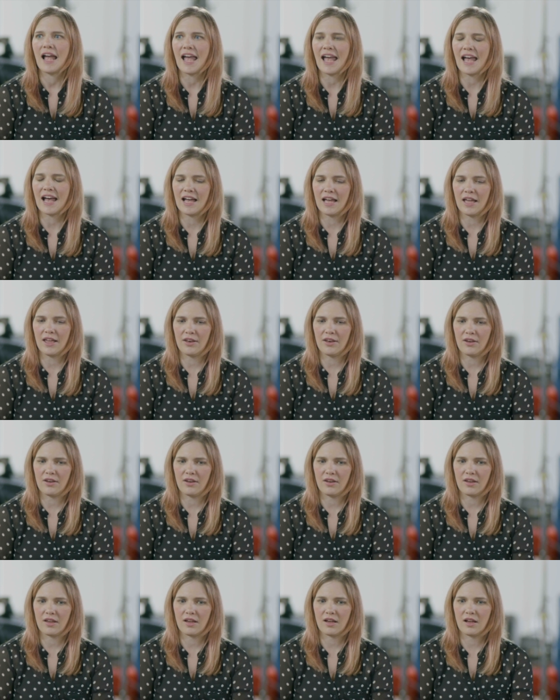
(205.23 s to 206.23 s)

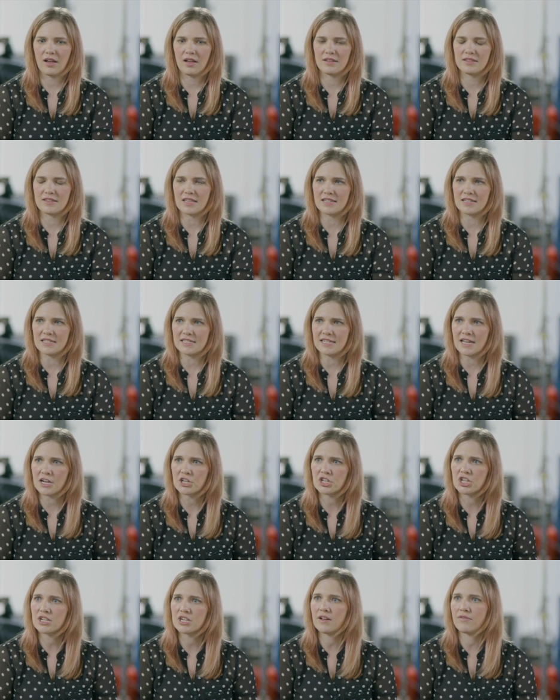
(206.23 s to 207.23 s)
and the
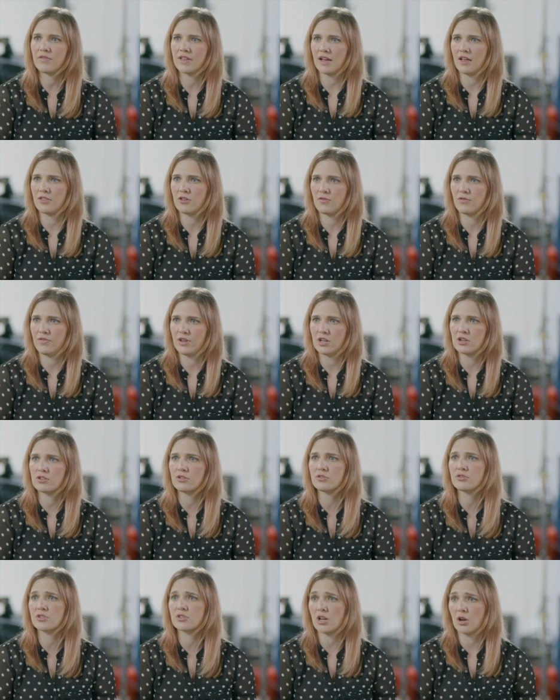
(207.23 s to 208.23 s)
detection of the other
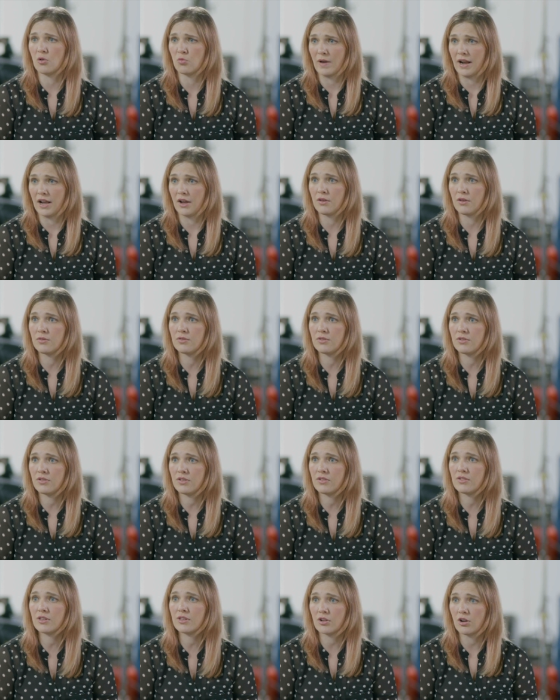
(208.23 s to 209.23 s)
vehicles around
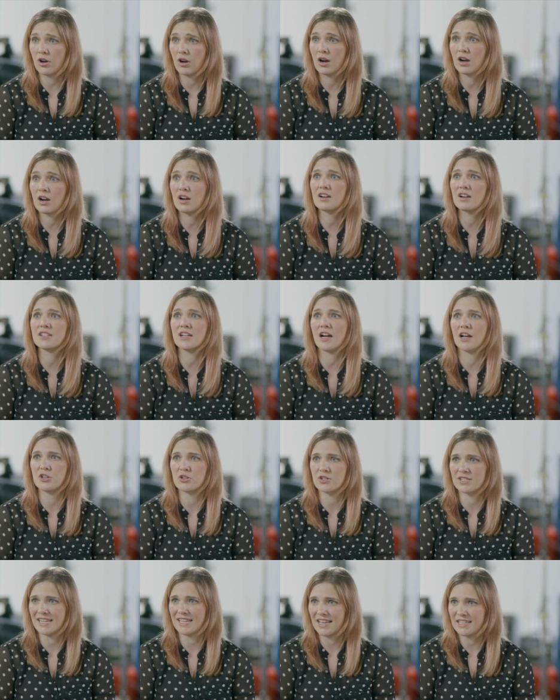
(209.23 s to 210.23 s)
the car to
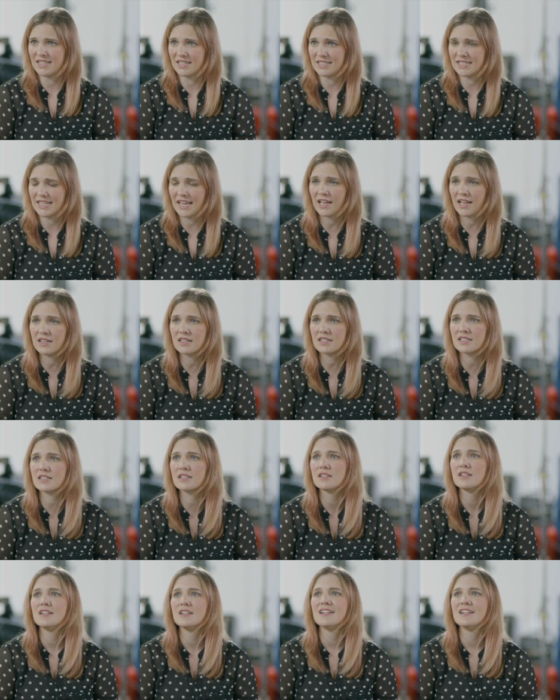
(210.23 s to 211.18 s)
understand intent,